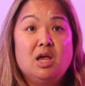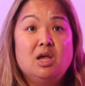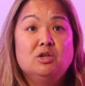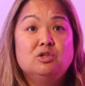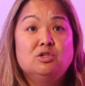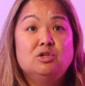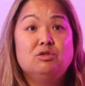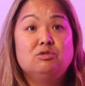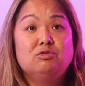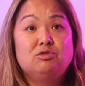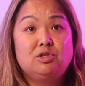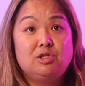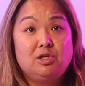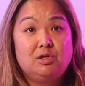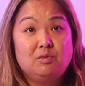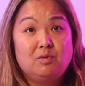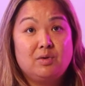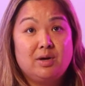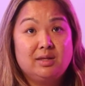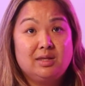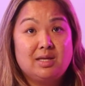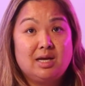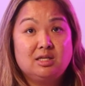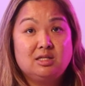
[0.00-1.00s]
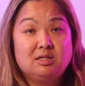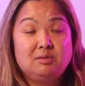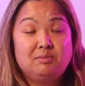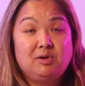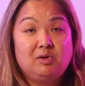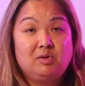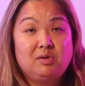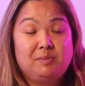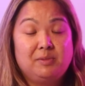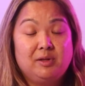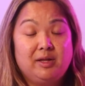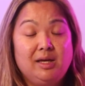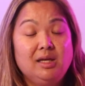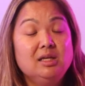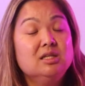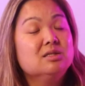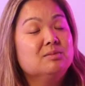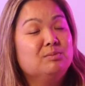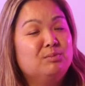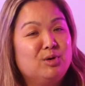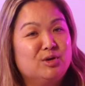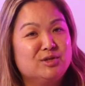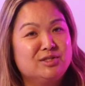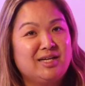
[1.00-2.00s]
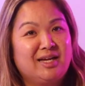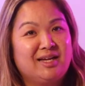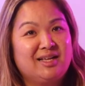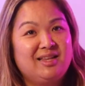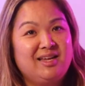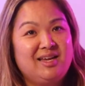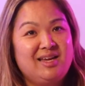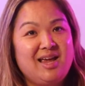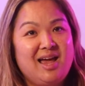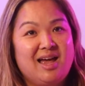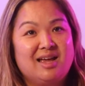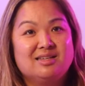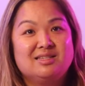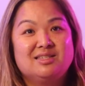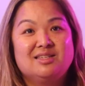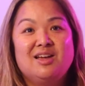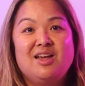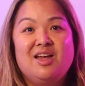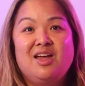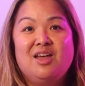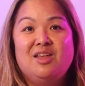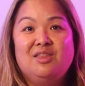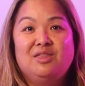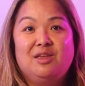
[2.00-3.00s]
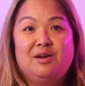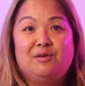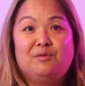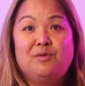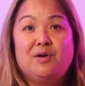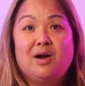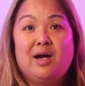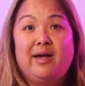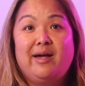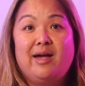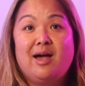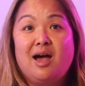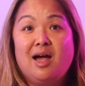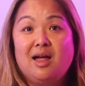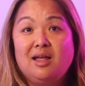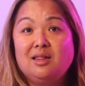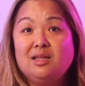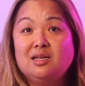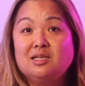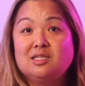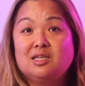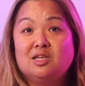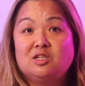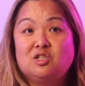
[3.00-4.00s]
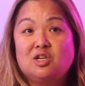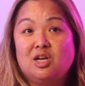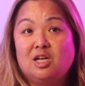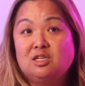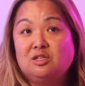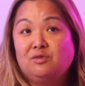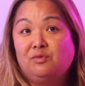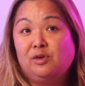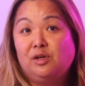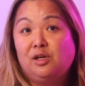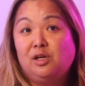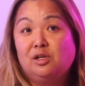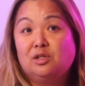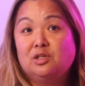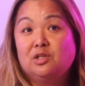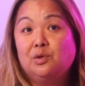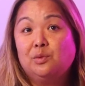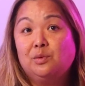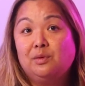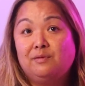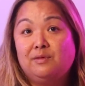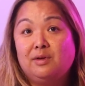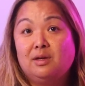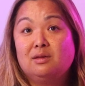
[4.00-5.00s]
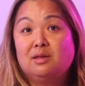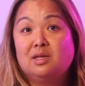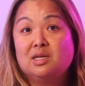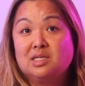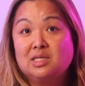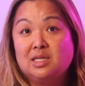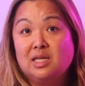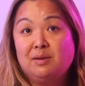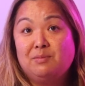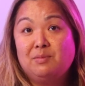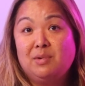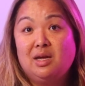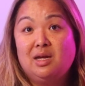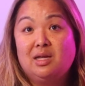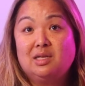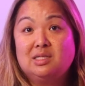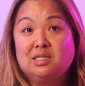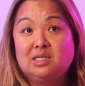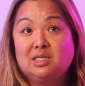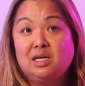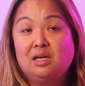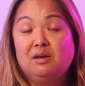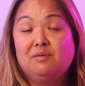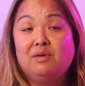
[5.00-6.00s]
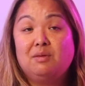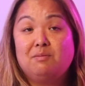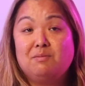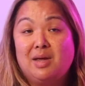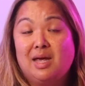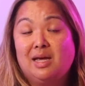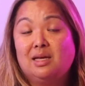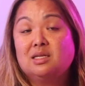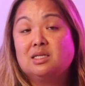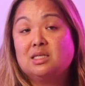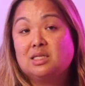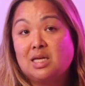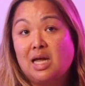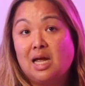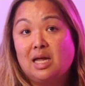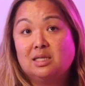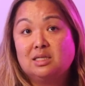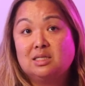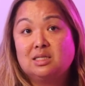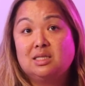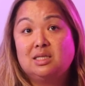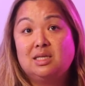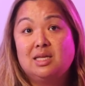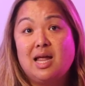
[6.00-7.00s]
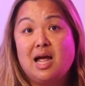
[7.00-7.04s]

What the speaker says: So do you want that to be replaced? Most likely yes. Therefore, I highly suggest for you to review this limit and see if it makes sense.